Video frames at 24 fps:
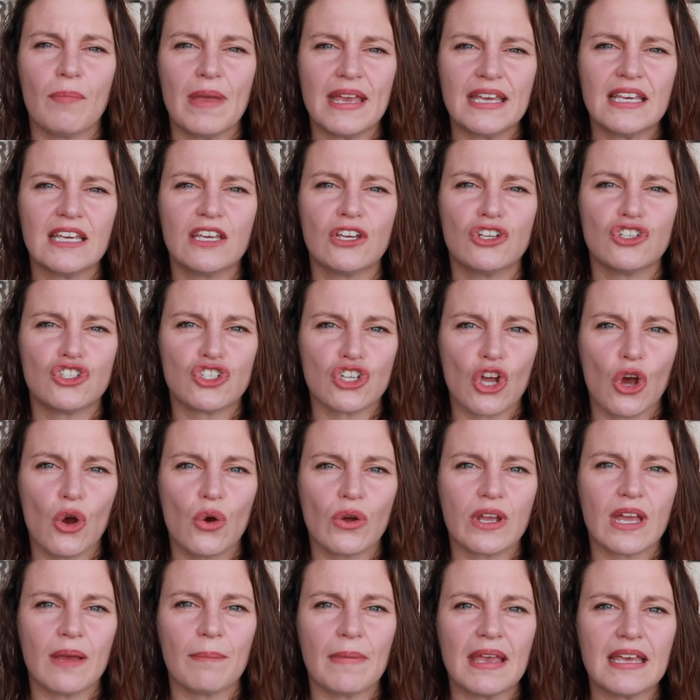making a
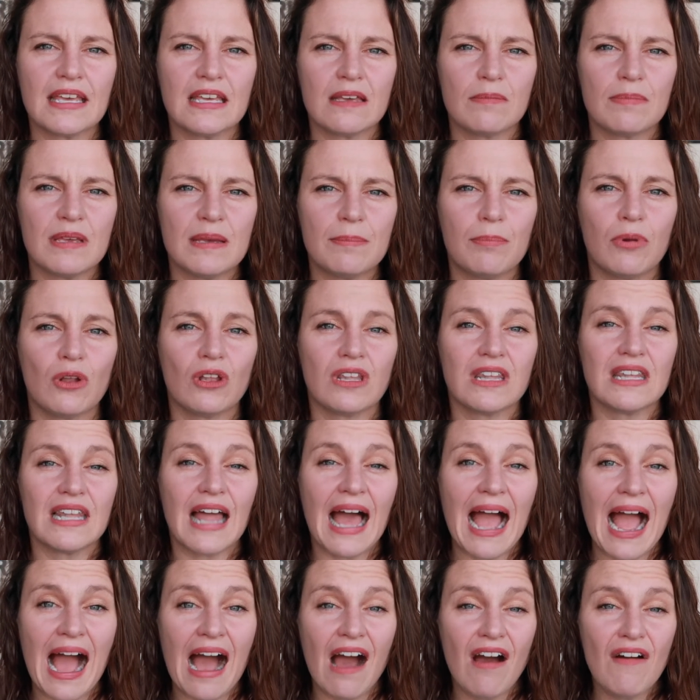joke, and making people
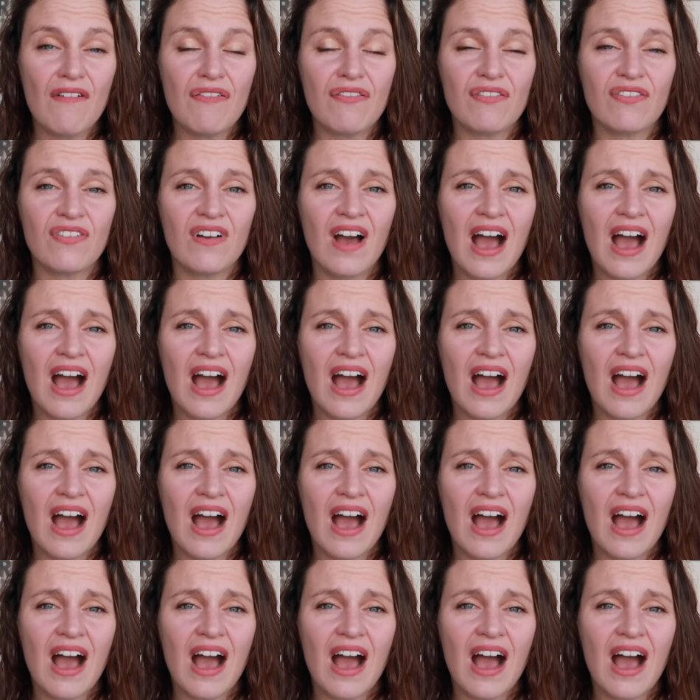laugh.